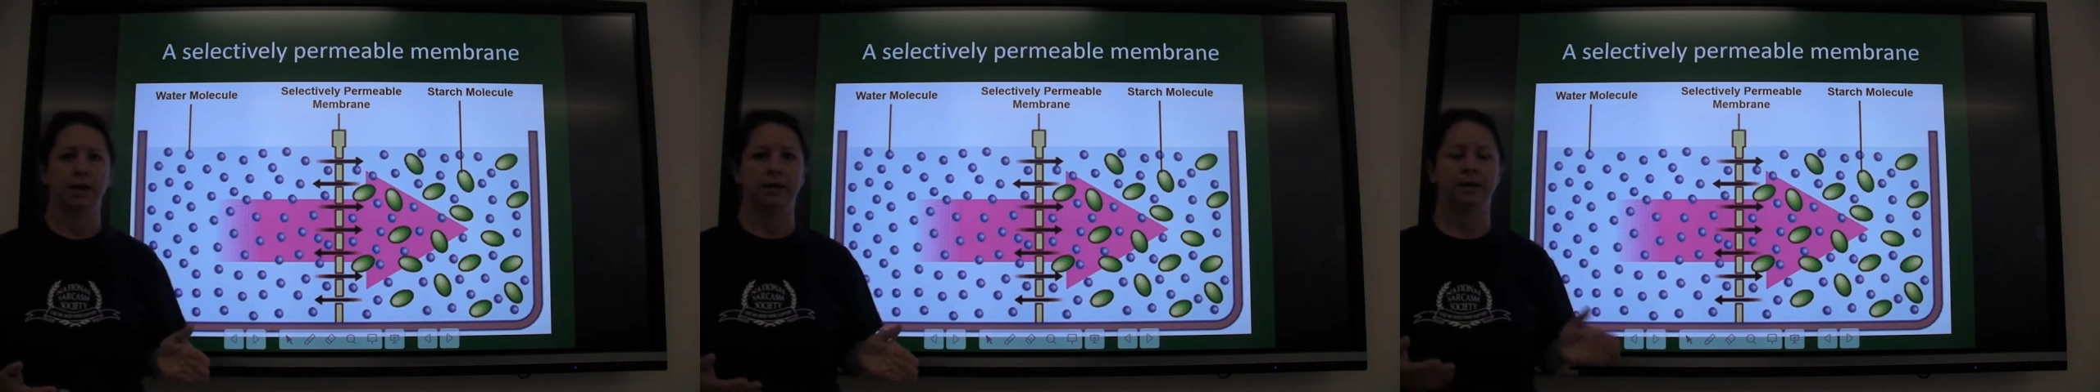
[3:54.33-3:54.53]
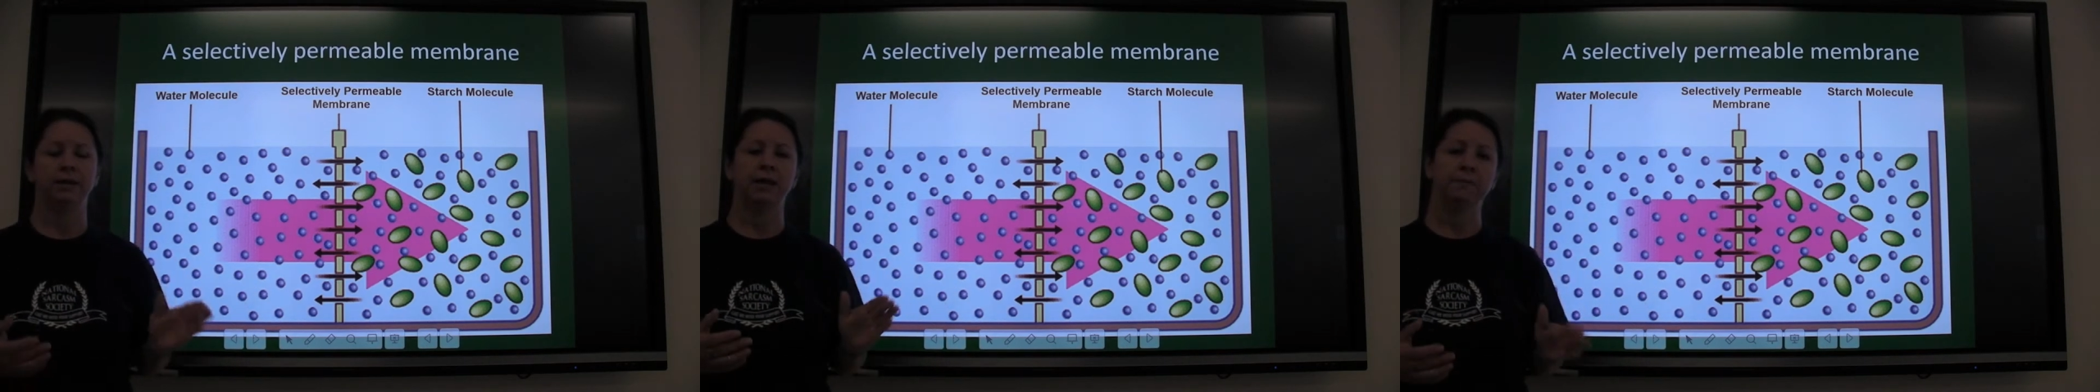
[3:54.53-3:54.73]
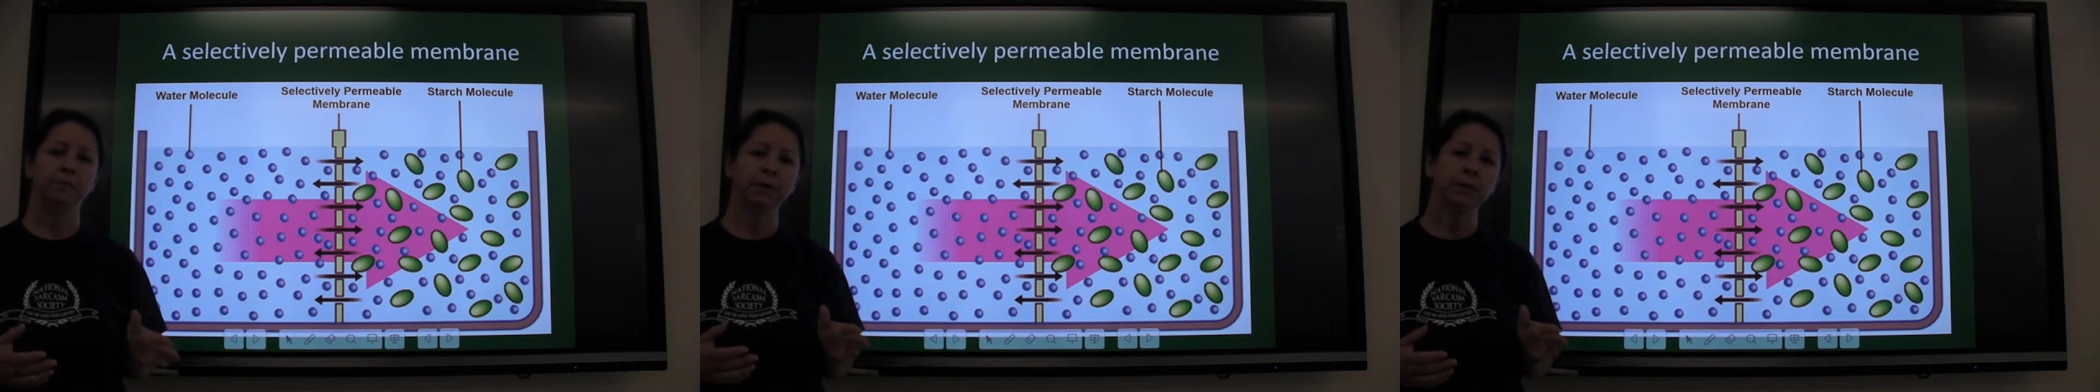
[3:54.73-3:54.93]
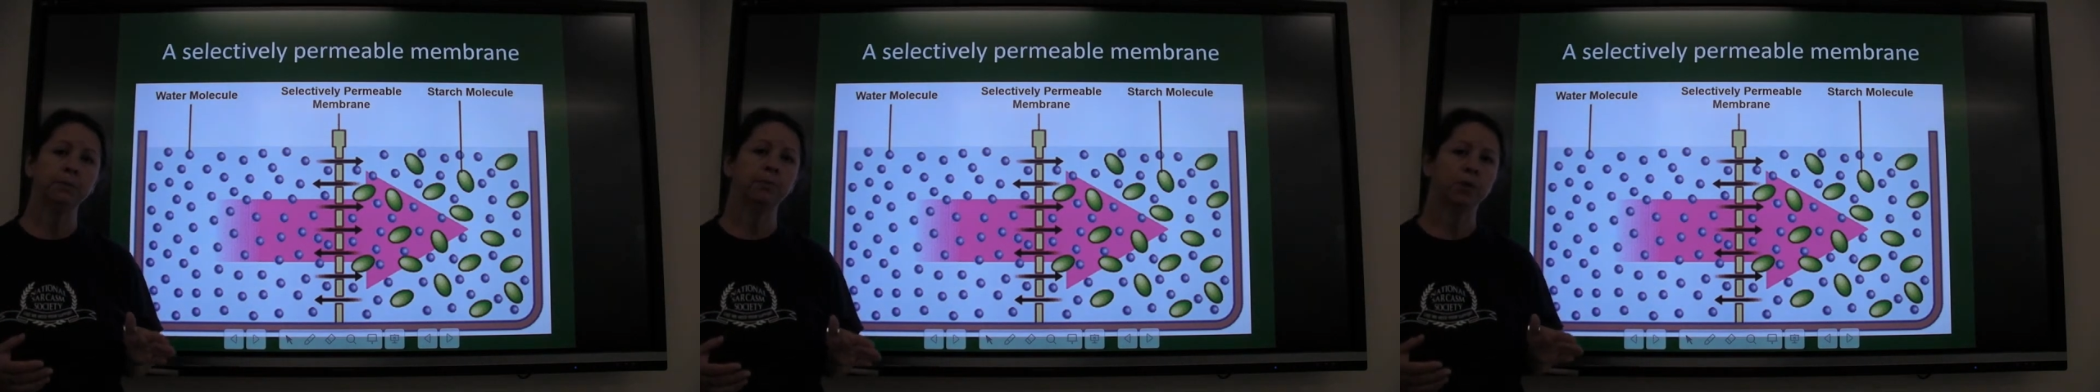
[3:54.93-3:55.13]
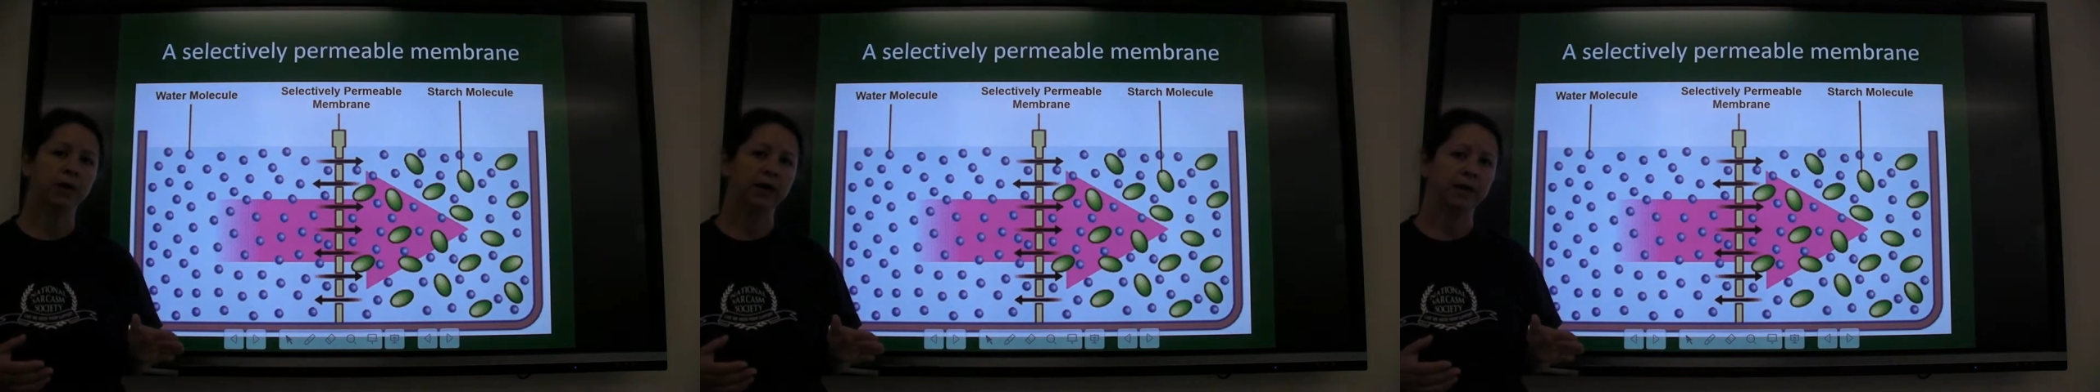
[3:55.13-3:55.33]
Now that
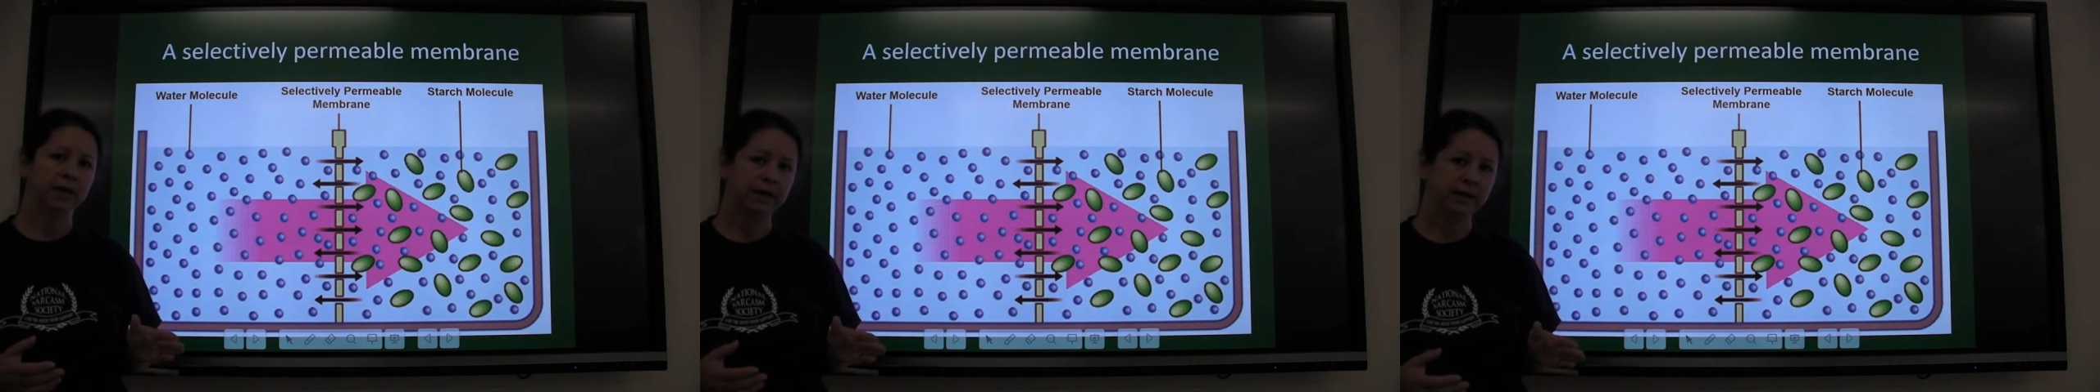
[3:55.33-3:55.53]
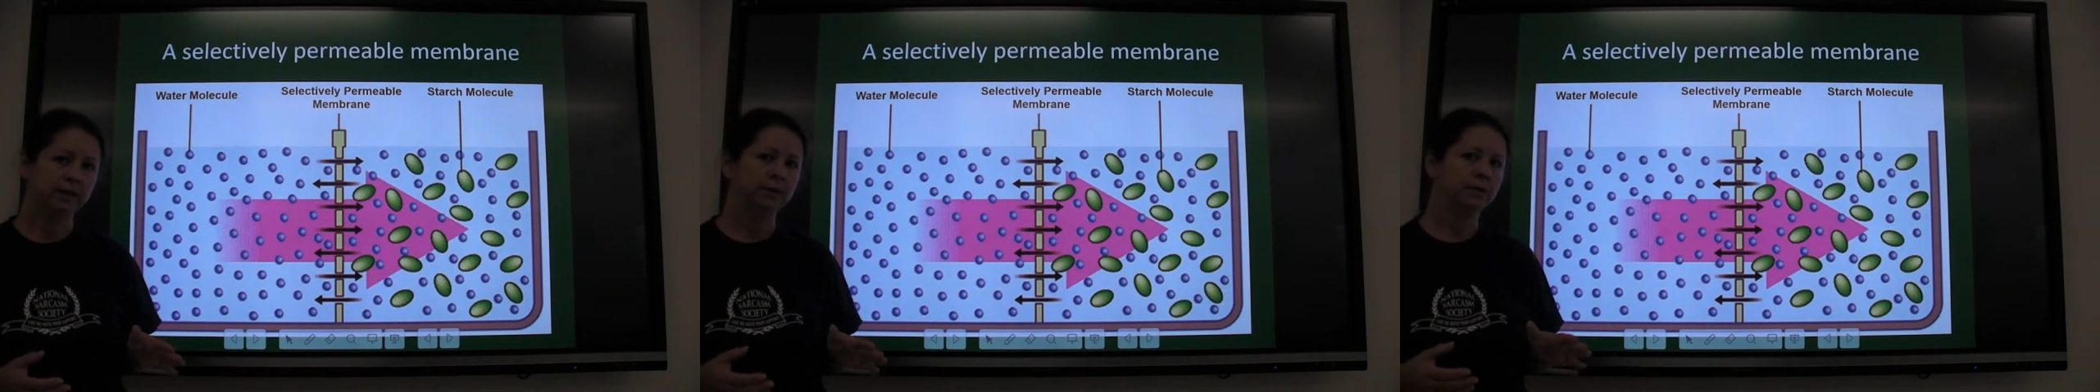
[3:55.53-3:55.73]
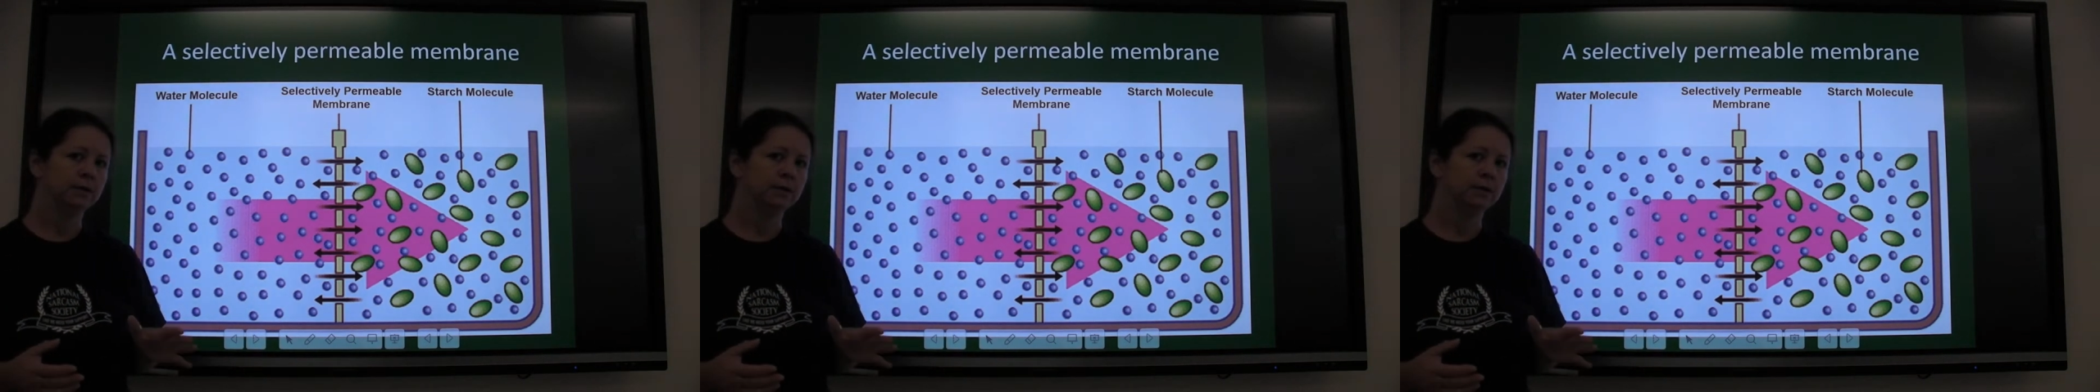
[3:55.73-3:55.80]
membrane